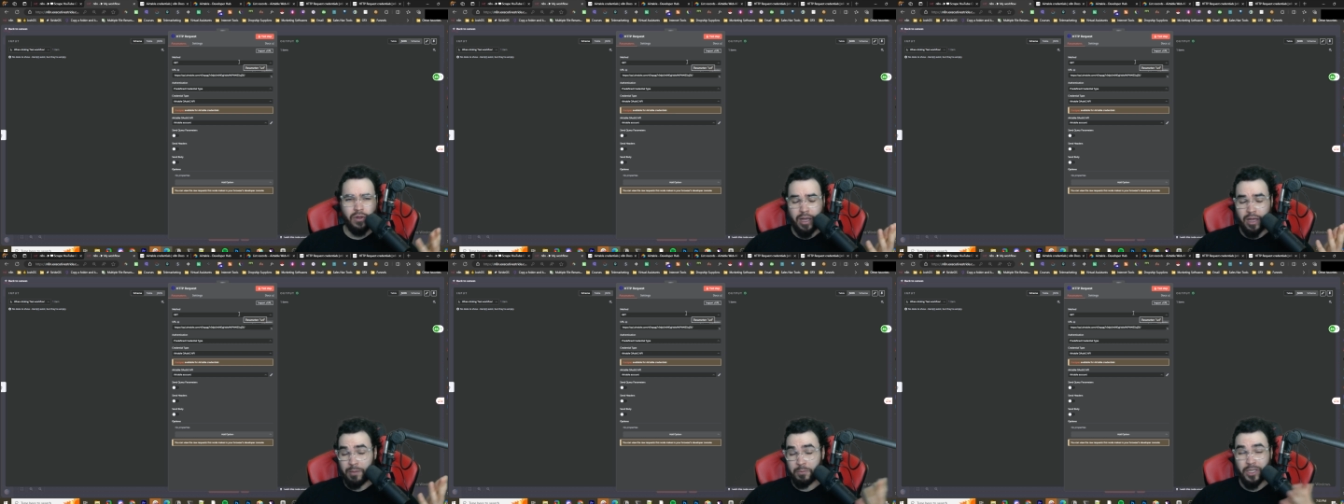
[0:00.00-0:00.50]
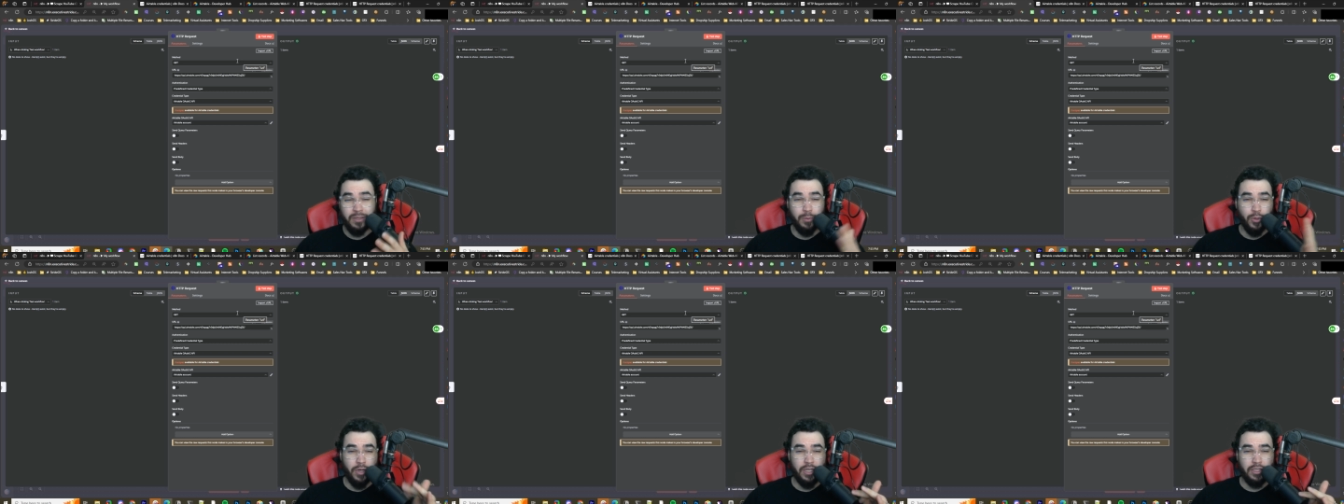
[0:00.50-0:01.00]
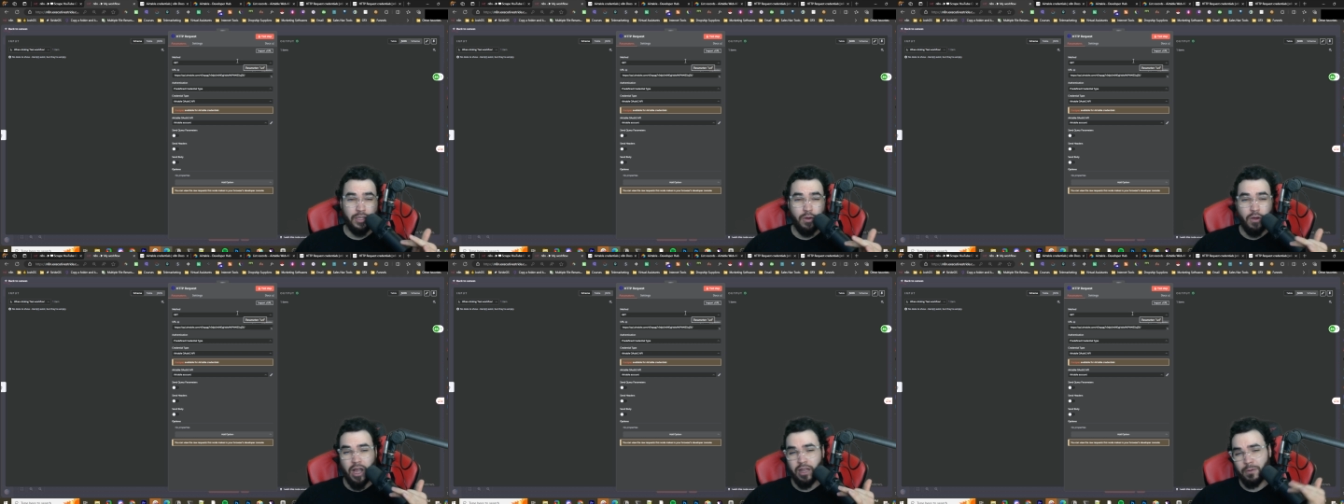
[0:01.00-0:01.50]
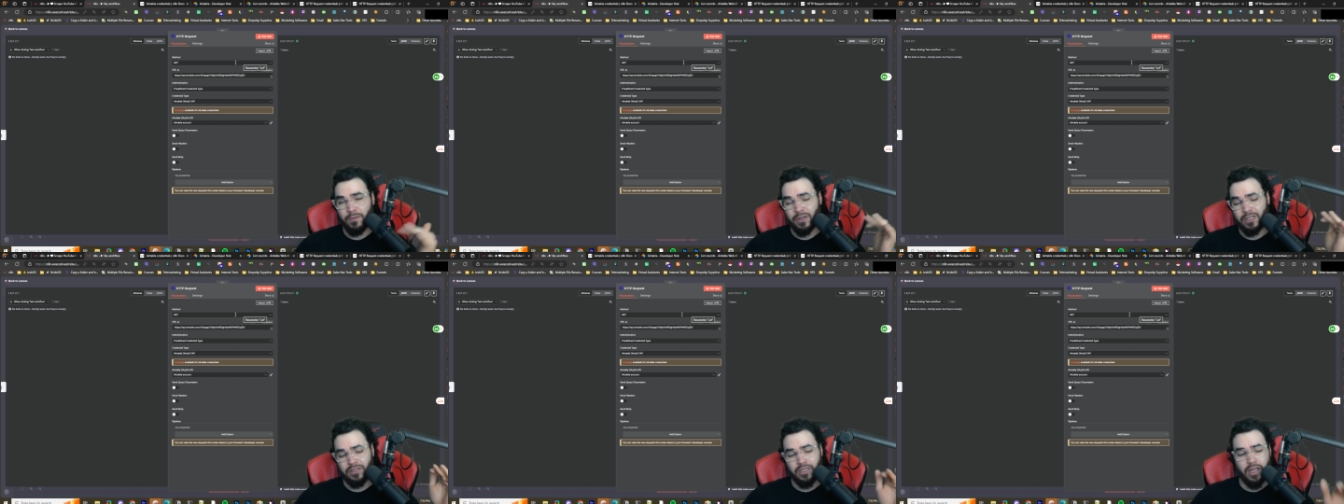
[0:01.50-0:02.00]
Um, did some crazy Go High Level
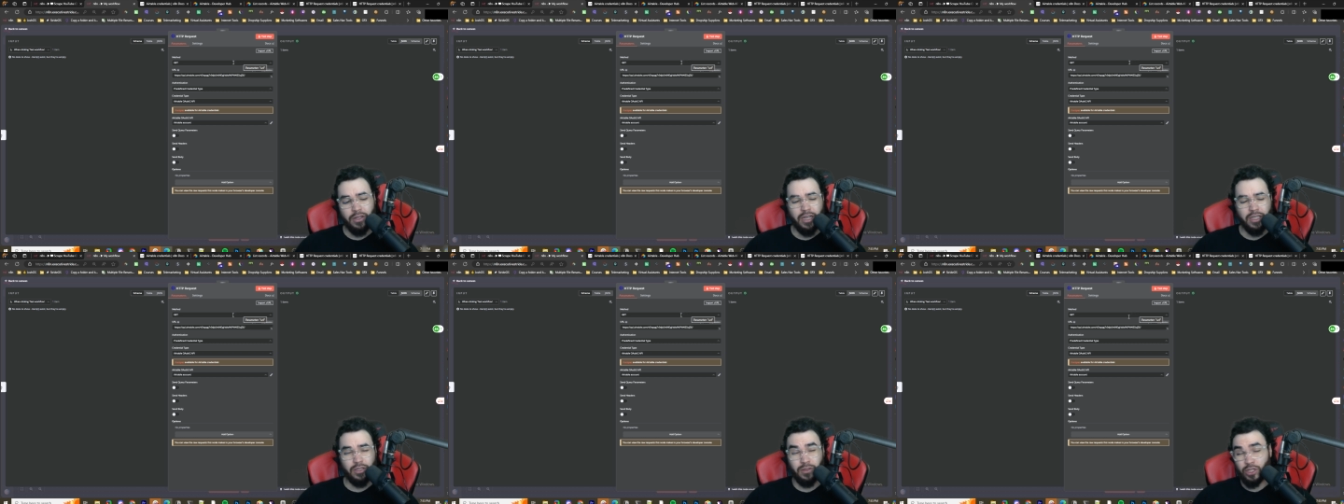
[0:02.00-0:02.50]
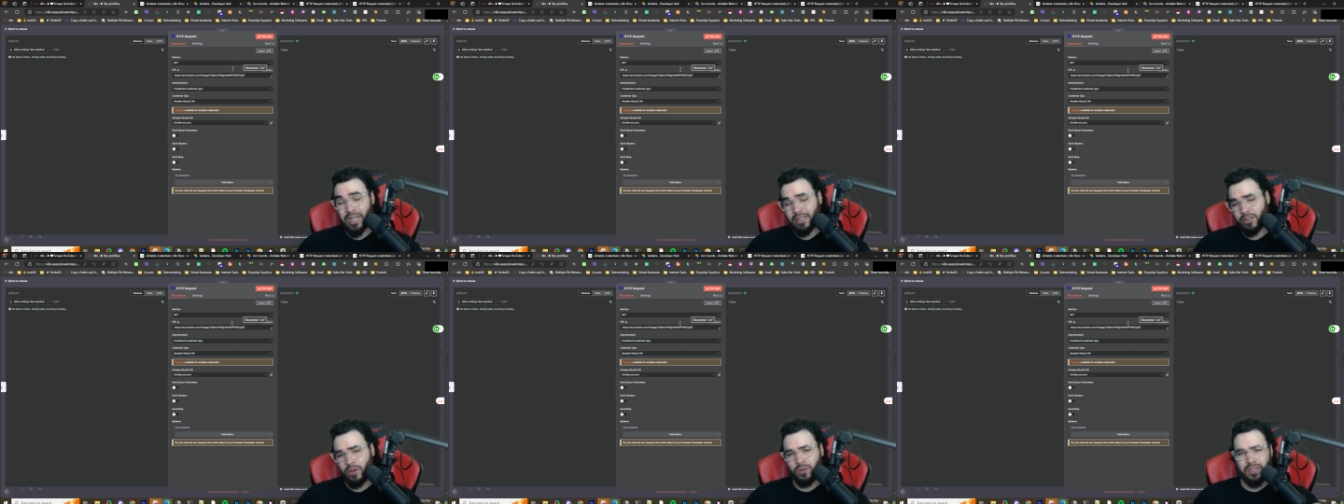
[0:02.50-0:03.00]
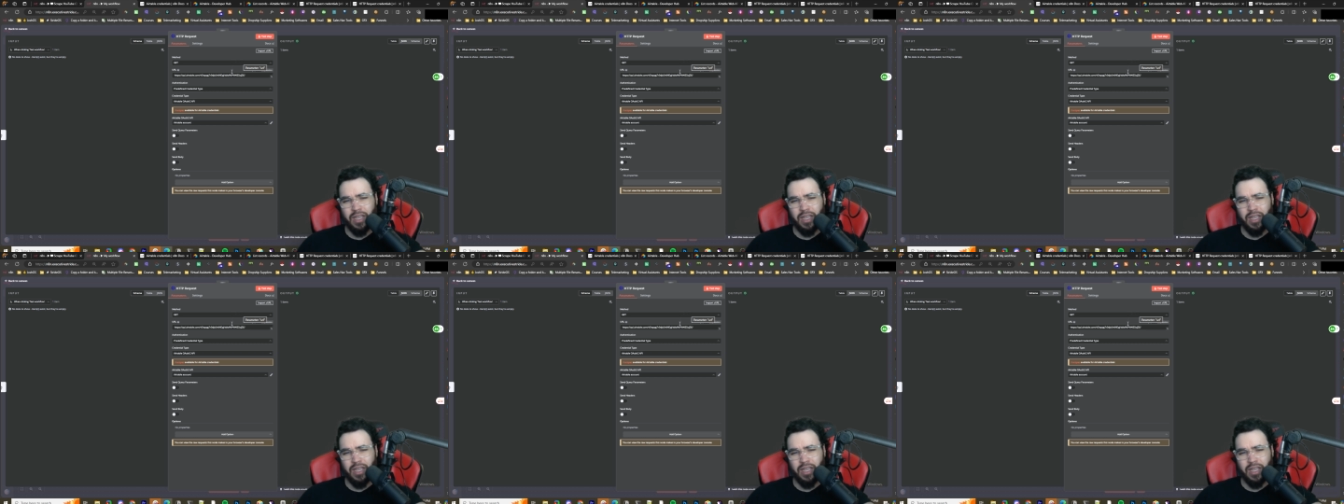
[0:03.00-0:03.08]
videos the other day, so check those